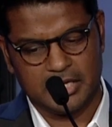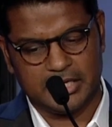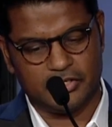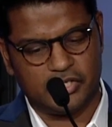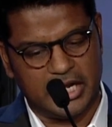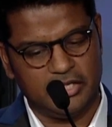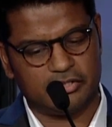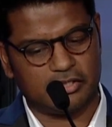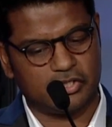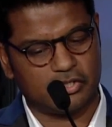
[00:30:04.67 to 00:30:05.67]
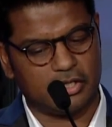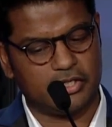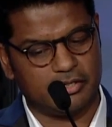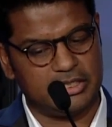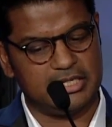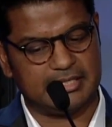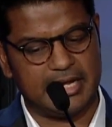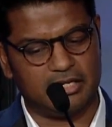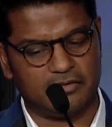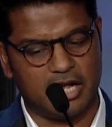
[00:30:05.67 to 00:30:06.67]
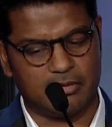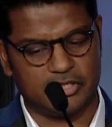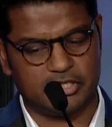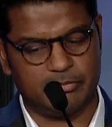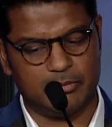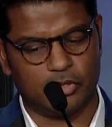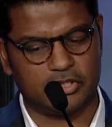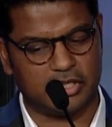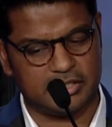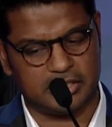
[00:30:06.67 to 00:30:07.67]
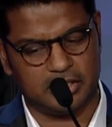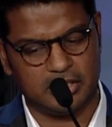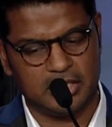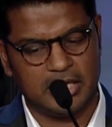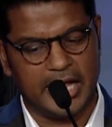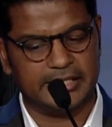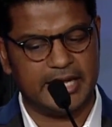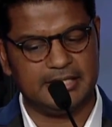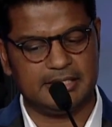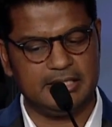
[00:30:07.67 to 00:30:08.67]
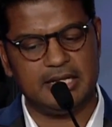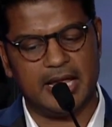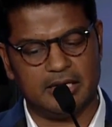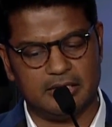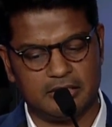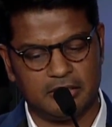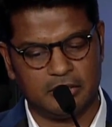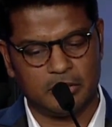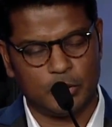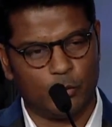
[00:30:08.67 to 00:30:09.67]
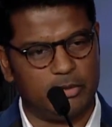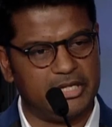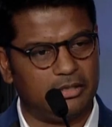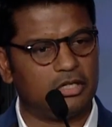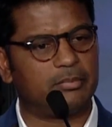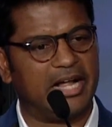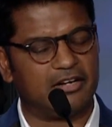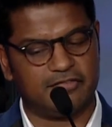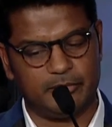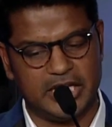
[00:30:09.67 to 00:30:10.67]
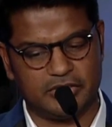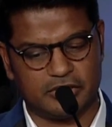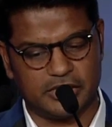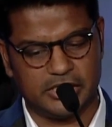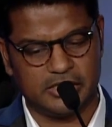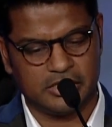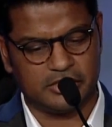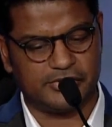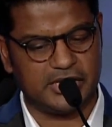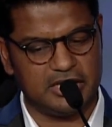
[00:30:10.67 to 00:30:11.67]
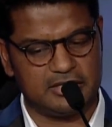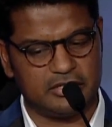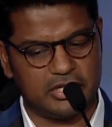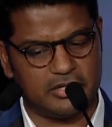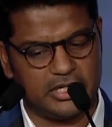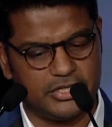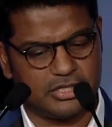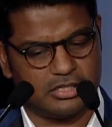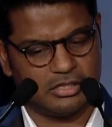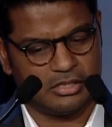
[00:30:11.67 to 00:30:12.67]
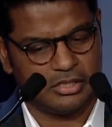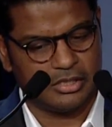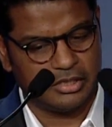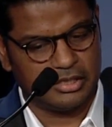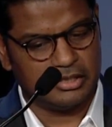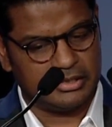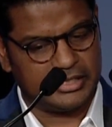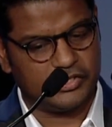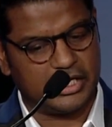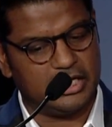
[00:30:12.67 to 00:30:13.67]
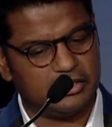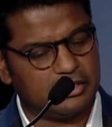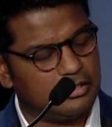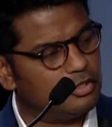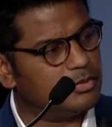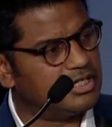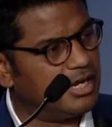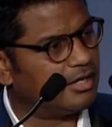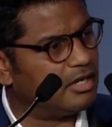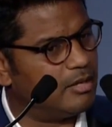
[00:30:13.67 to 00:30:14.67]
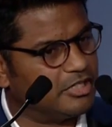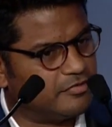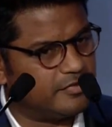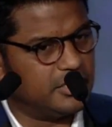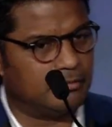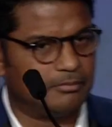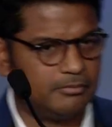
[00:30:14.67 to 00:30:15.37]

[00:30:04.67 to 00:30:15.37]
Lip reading: can change the structure and design of commerce to be more trusted, and hence in the end will be looked back from history to seen as the generation that changed human economic freedom.